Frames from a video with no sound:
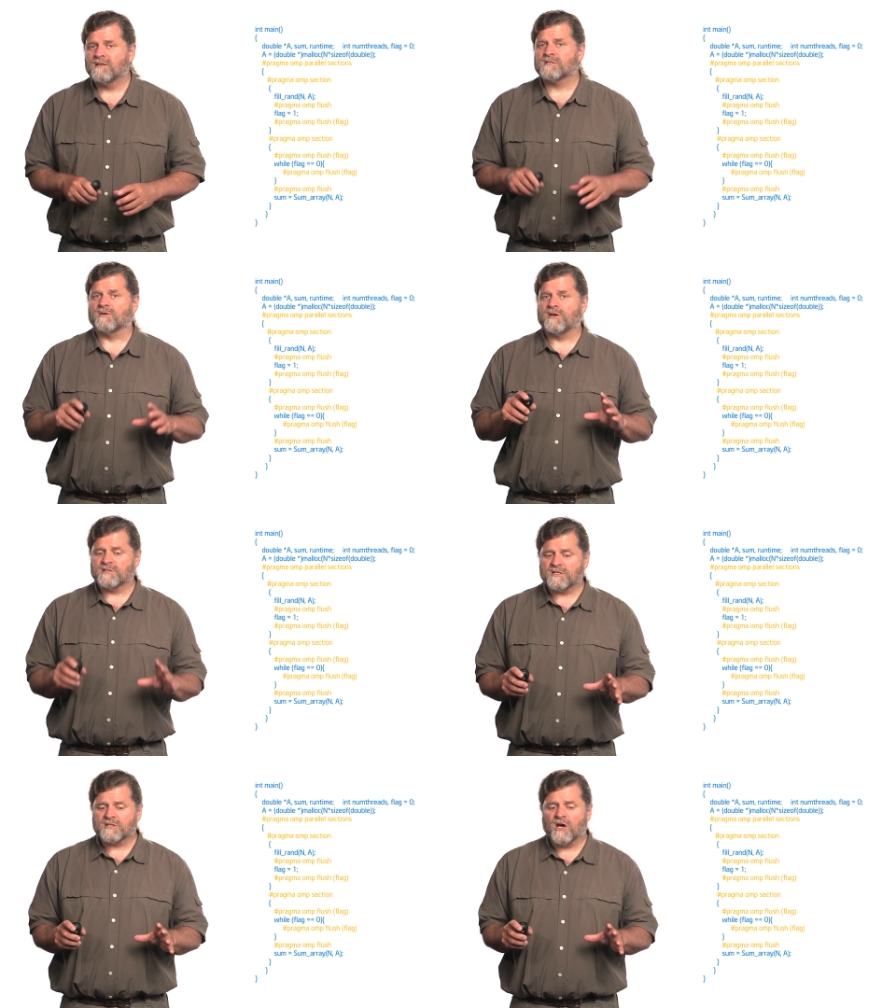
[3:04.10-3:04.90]
So
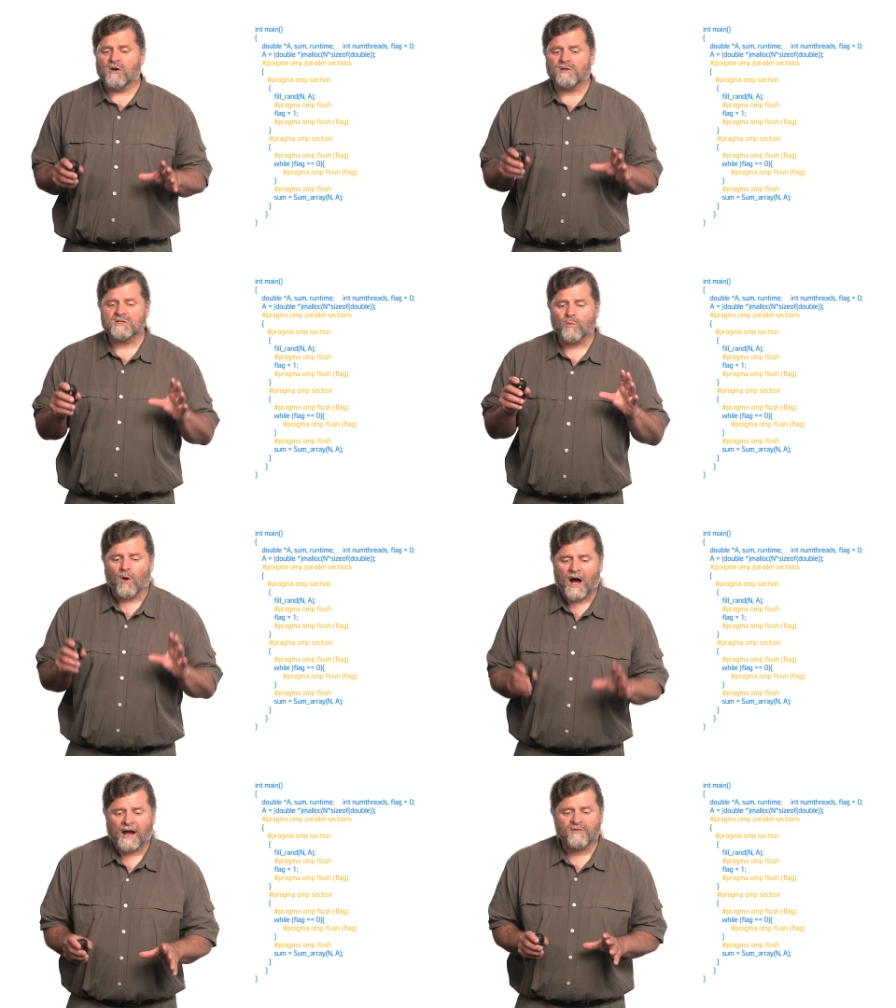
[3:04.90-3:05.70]
here's this code. Let's
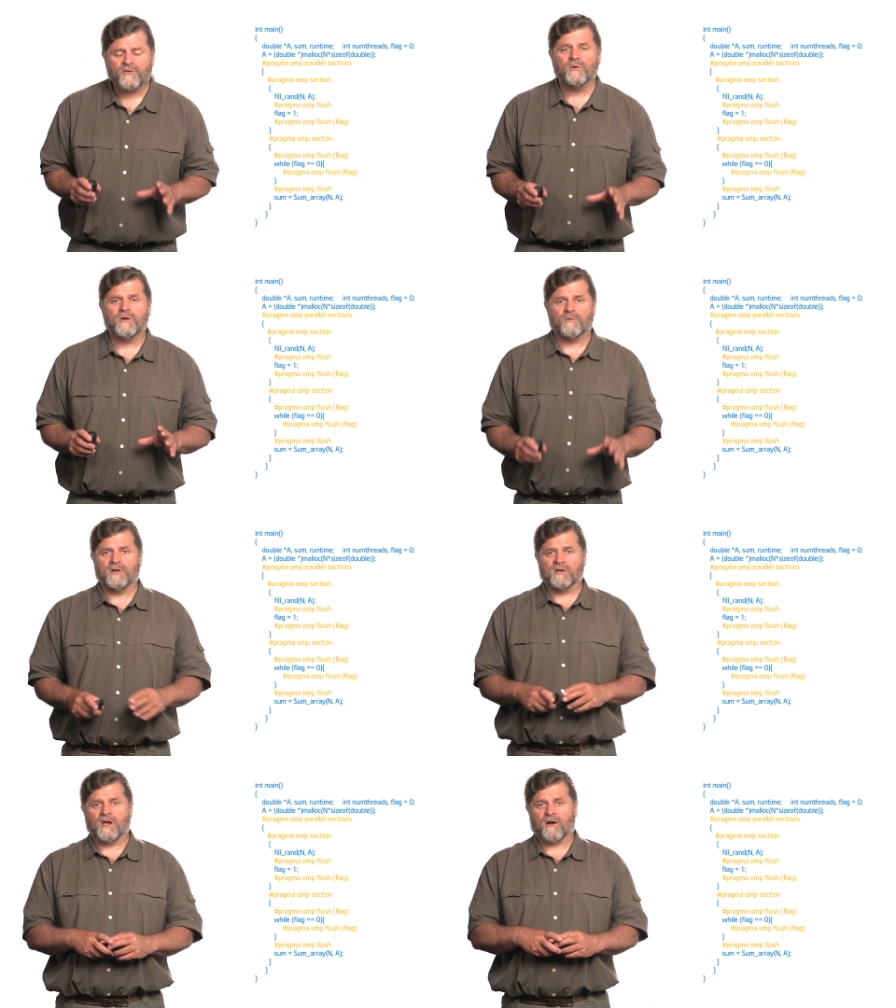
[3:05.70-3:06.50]
walk through it
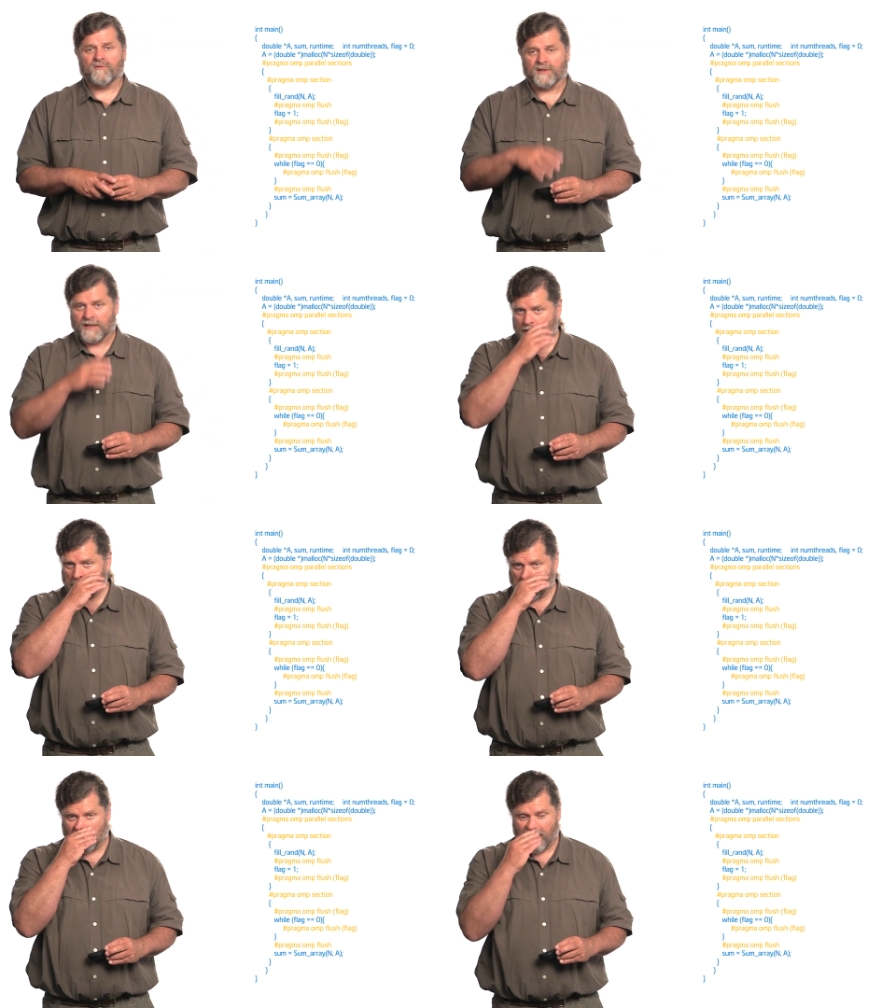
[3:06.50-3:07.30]
real carefully.
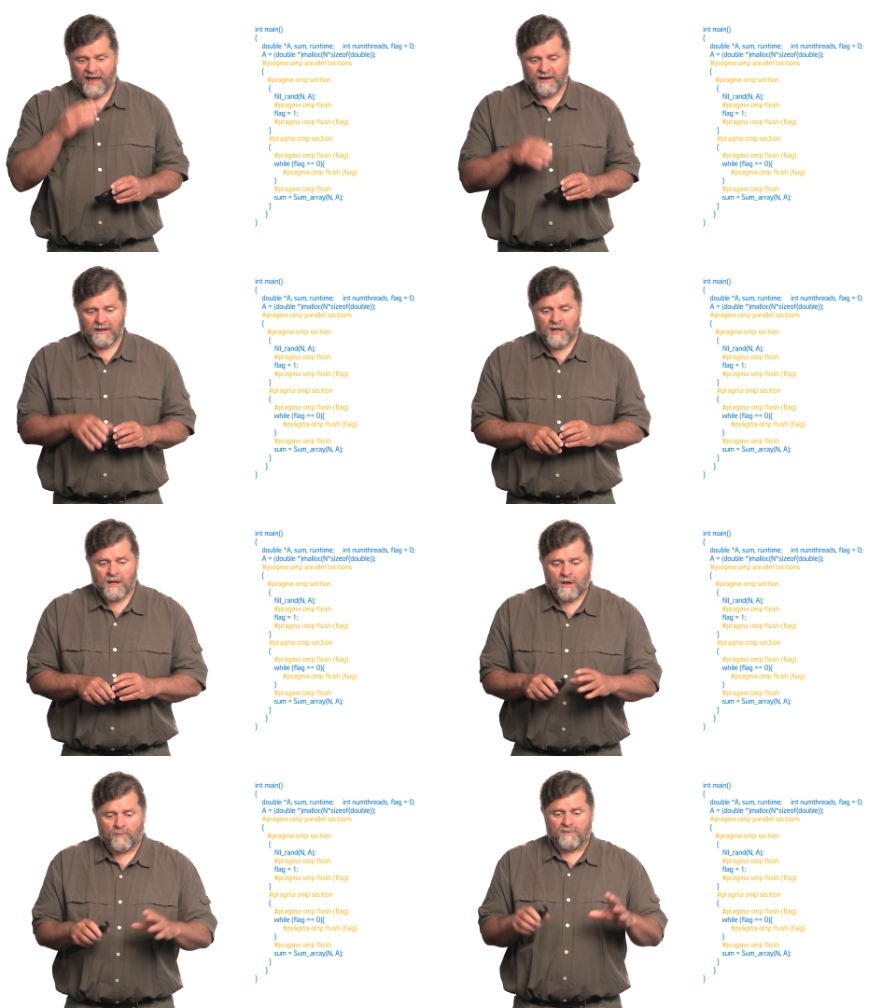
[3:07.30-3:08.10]
All right?
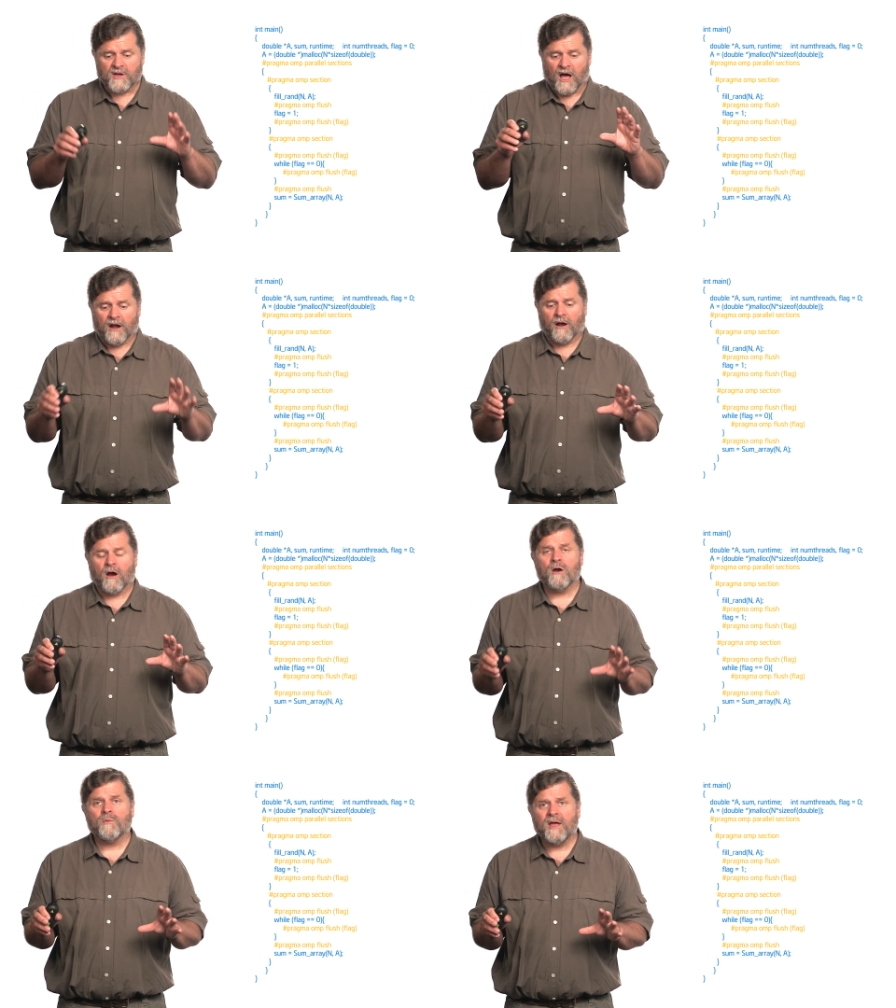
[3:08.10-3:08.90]
We've got
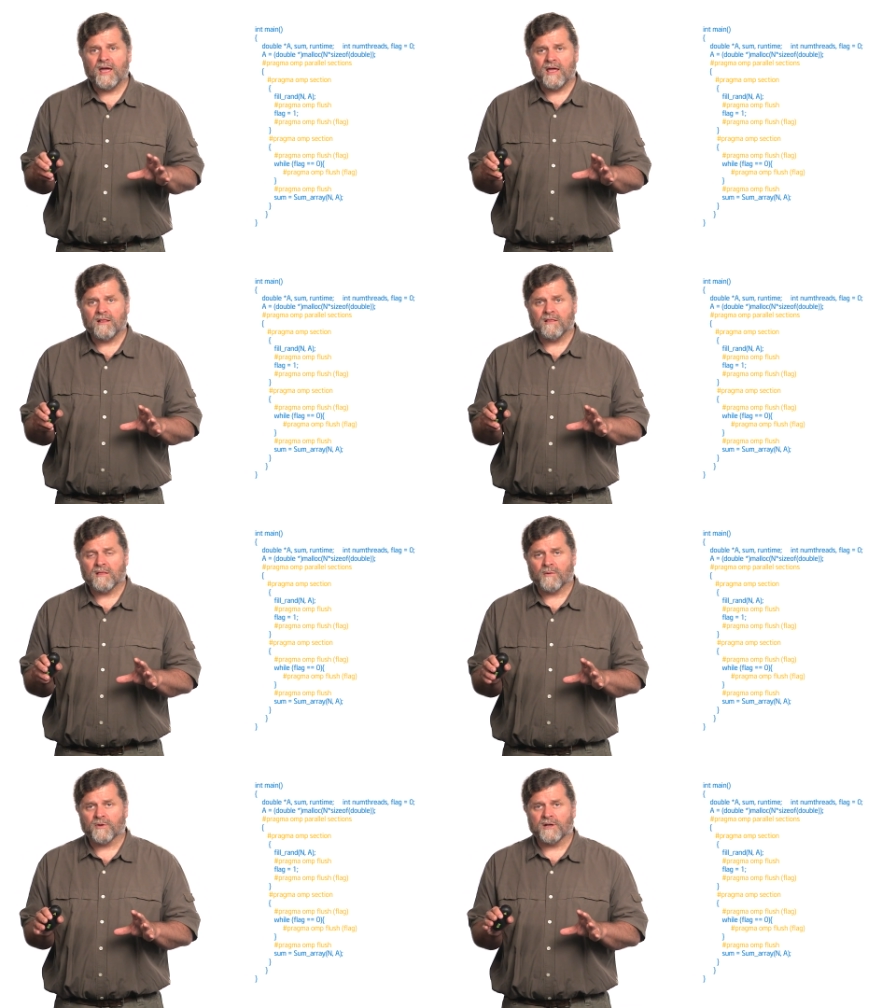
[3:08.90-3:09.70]
our array
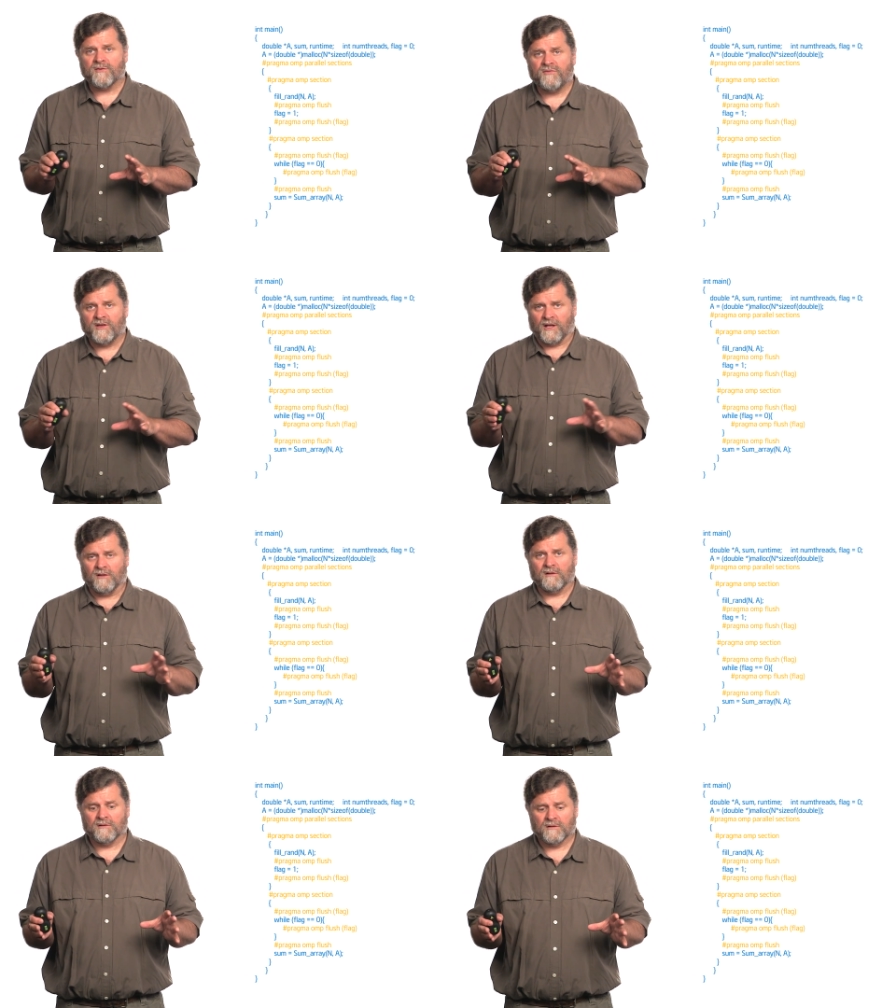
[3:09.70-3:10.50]
that we're going to
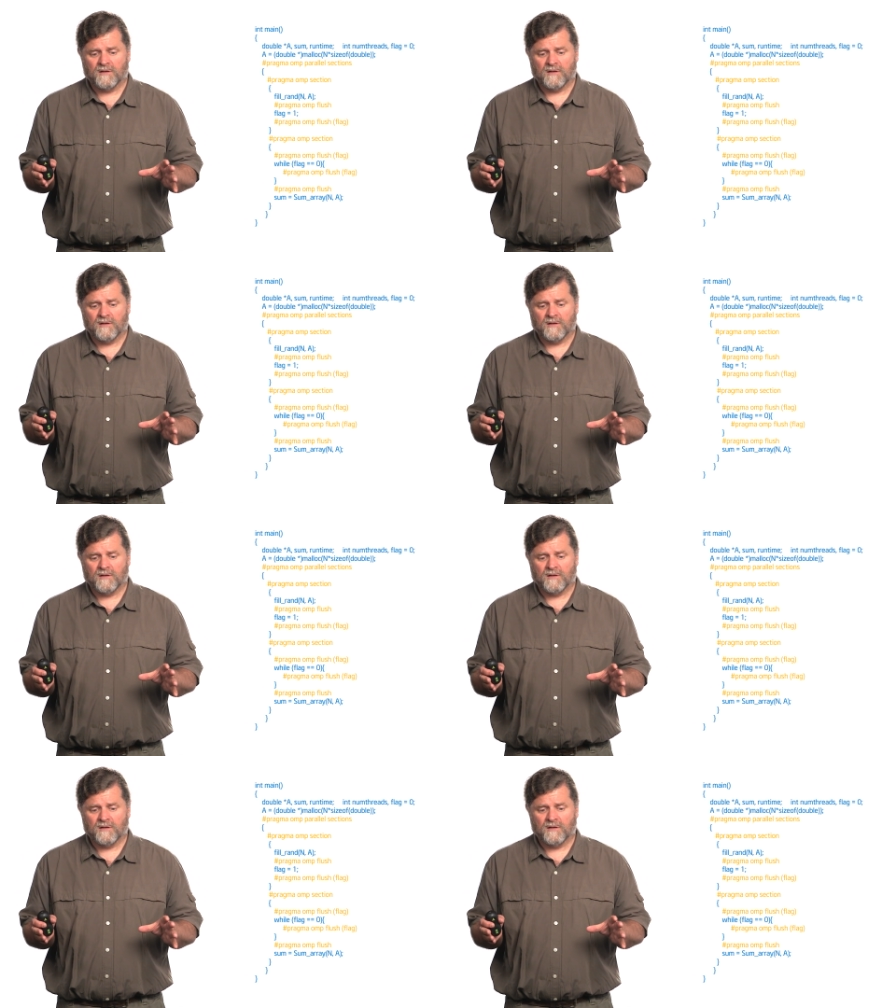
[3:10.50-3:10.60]
fill.